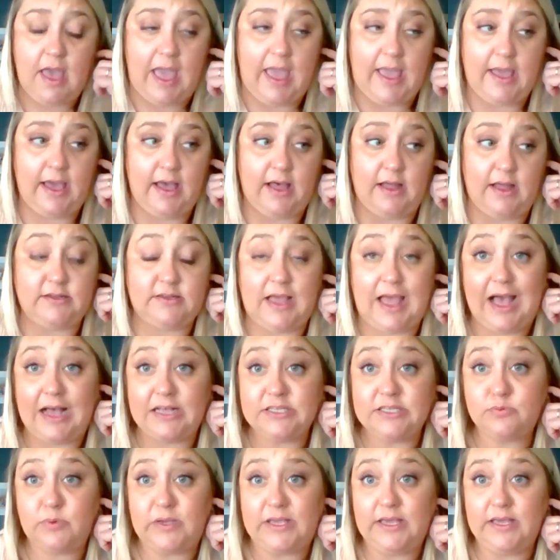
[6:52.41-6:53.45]
And
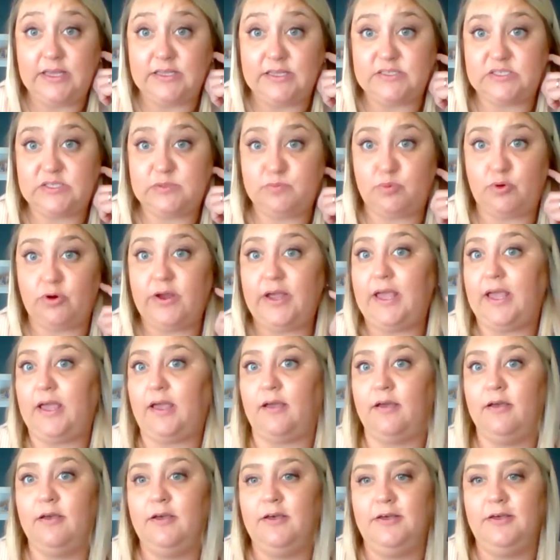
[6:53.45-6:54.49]
as we hit
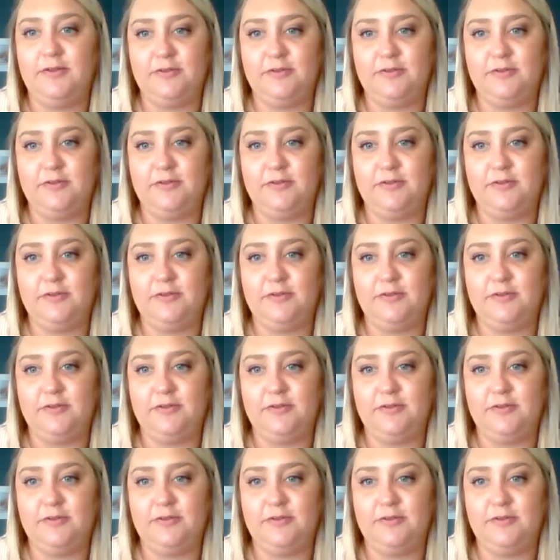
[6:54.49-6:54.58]
spring,